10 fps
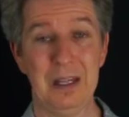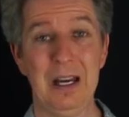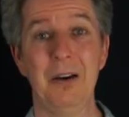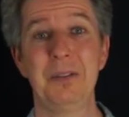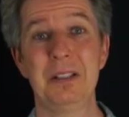
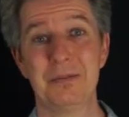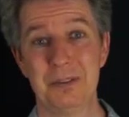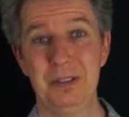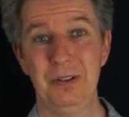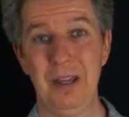how
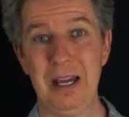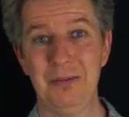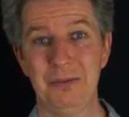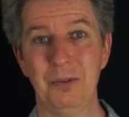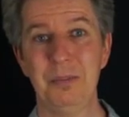different your
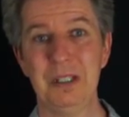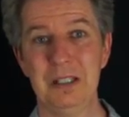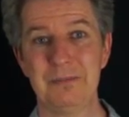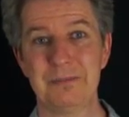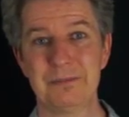life will be.